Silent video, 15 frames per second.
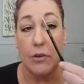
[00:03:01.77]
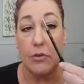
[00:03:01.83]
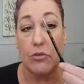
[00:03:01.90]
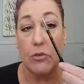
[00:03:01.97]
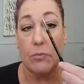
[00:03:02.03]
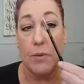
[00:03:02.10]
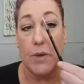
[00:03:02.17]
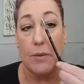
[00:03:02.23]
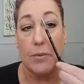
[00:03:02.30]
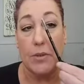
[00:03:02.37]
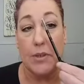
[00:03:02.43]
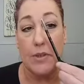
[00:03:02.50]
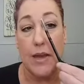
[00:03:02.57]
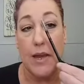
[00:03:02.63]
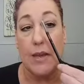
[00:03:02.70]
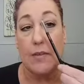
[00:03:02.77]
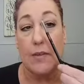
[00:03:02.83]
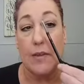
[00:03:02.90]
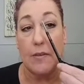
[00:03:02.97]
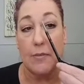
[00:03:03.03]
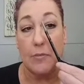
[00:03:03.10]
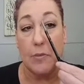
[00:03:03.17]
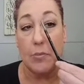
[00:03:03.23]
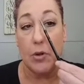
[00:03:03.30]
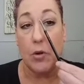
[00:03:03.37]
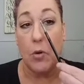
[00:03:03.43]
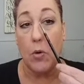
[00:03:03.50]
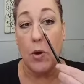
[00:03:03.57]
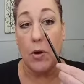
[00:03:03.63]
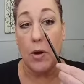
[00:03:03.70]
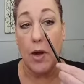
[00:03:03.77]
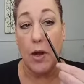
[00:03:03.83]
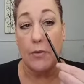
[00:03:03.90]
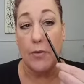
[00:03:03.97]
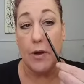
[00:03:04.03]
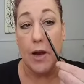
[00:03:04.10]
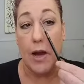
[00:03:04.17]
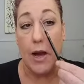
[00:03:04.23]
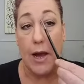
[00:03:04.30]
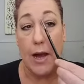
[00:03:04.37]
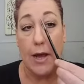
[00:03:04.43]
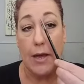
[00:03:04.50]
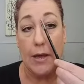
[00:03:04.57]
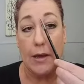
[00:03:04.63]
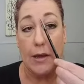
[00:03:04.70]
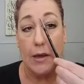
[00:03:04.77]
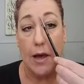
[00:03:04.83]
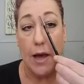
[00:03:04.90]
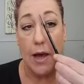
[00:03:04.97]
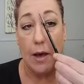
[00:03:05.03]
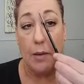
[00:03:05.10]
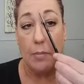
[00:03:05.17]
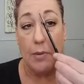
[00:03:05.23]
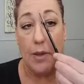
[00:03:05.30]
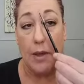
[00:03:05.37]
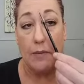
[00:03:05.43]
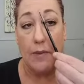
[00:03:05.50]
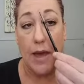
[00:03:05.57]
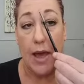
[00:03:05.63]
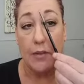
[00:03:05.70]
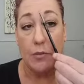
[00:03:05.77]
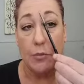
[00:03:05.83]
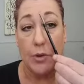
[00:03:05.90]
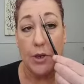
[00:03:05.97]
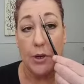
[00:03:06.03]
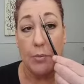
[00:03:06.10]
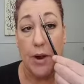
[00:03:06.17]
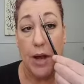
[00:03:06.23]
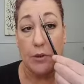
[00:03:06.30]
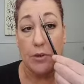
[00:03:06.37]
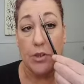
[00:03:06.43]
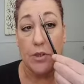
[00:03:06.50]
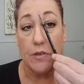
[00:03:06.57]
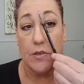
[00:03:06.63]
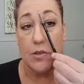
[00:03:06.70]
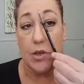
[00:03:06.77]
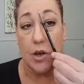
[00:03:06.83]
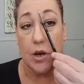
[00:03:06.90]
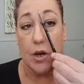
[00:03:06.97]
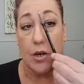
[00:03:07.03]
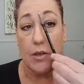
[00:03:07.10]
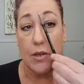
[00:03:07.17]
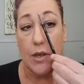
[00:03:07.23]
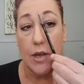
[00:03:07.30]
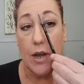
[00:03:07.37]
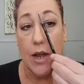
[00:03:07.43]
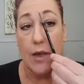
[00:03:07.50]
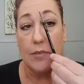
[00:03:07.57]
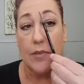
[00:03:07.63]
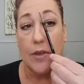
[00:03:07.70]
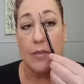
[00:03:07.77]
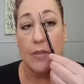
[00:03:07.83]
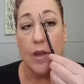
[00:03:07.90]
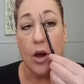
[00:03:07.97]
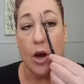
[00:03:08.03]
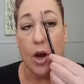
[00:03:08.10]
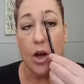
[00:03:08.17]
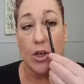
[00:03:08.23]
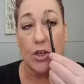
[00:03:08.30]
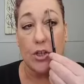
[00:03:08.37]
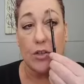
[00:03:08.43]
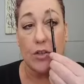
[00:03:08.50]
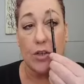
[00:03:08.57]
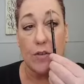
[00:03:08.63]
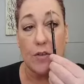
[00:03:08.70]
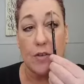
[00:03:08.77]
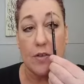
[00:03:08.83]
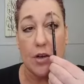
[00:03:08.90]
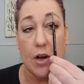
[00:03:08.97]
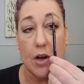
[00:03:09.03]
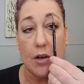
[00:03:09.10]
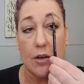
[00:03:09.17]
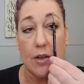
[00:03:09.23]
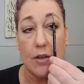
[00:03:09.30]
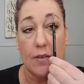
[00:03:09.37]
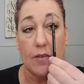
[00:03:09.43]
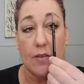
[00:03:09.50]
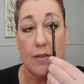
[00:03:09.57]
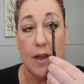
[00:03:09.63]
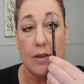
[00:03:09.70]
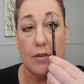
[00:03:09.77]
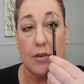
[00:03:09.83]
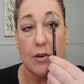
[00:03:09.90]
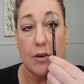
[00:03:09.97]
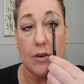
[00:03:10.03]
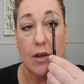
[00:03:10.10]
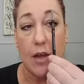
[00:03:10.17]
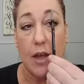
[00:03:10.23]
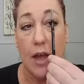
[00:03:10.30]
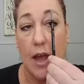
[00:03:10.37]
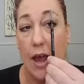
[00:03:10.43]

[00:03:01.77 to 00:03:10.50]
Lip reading: you should be able to take this from the corner of your eye up, and that's where your brows should start. Then the arch should start in the center,